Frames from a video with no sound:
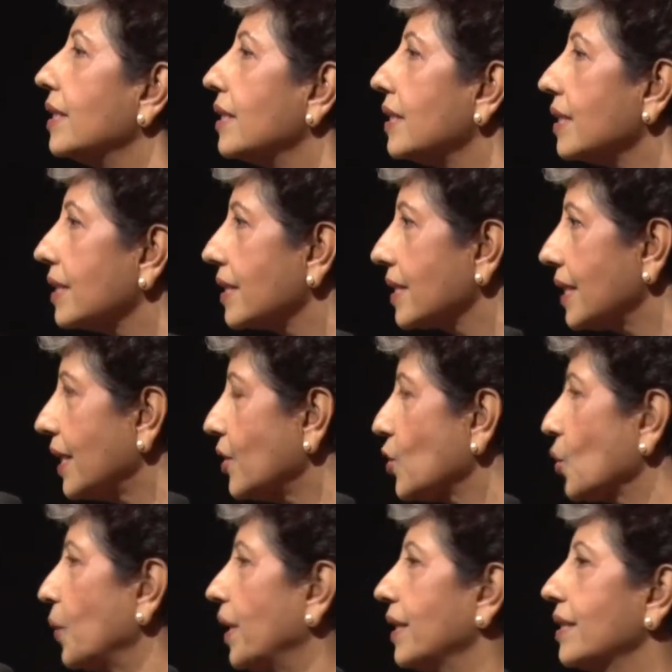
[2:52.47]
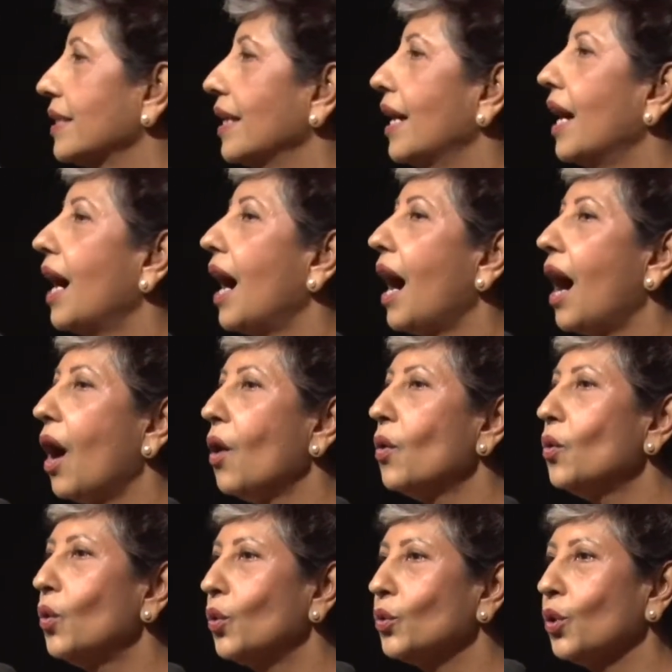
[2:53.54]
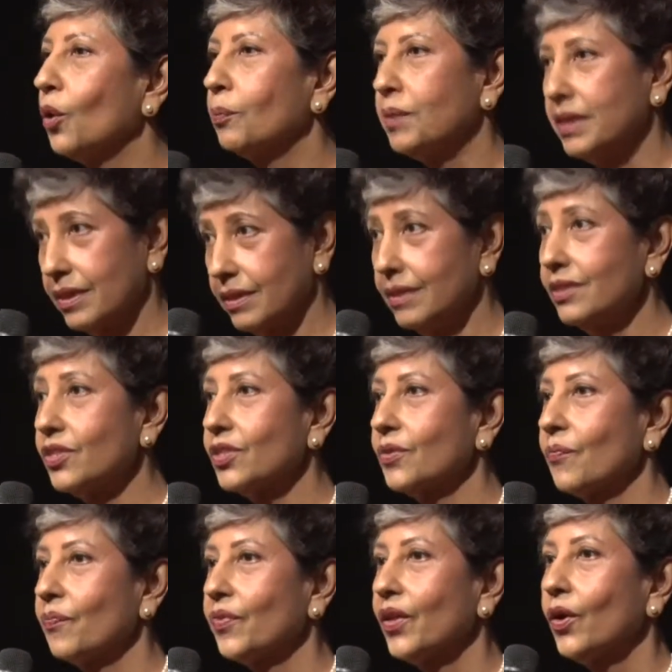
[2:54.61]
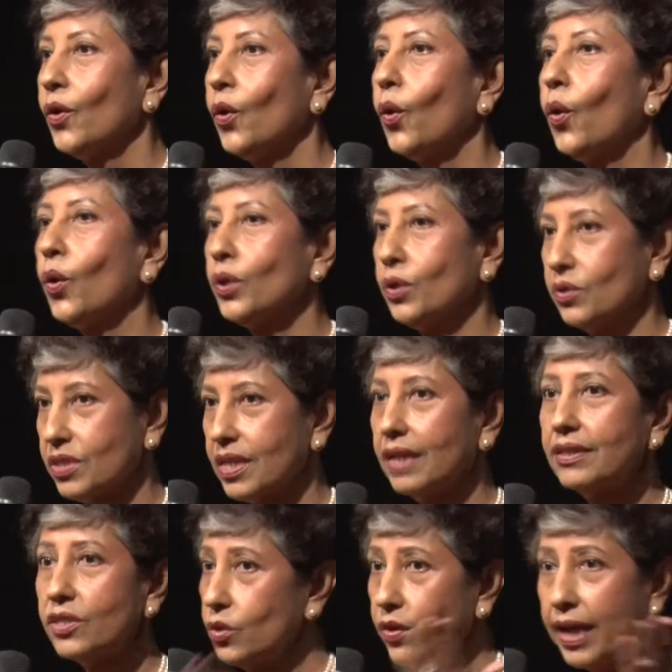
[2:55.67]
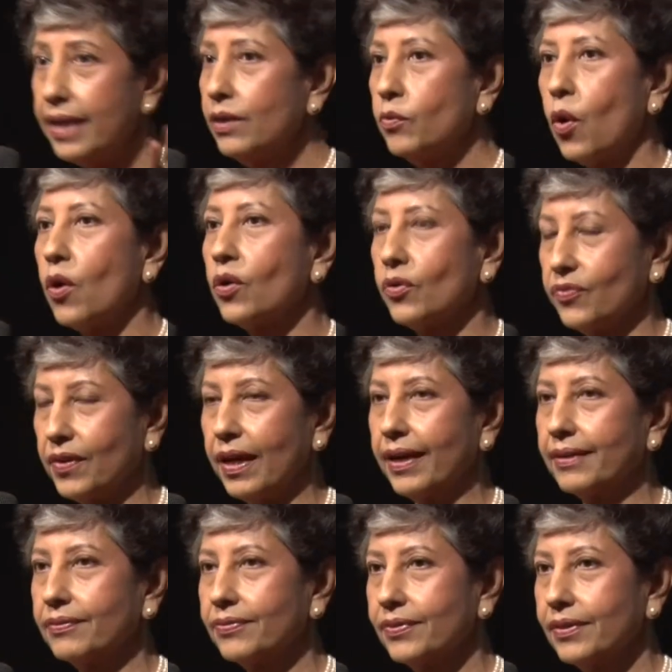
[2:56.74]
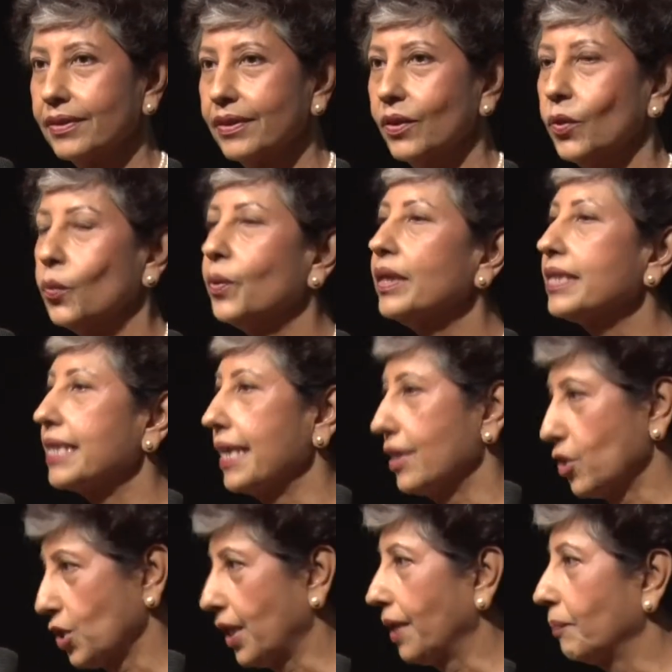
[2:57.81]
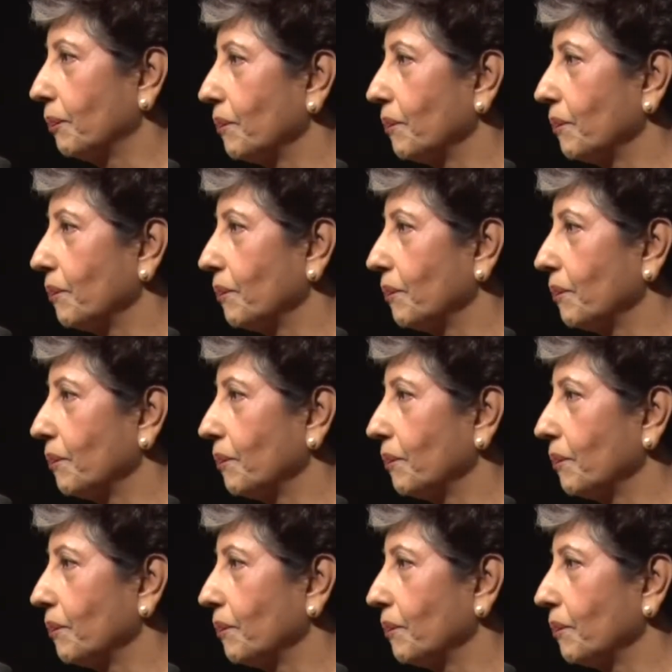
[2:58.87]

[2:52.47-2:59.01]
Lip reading: see to it how your business or your studies or any walk of life will take shape.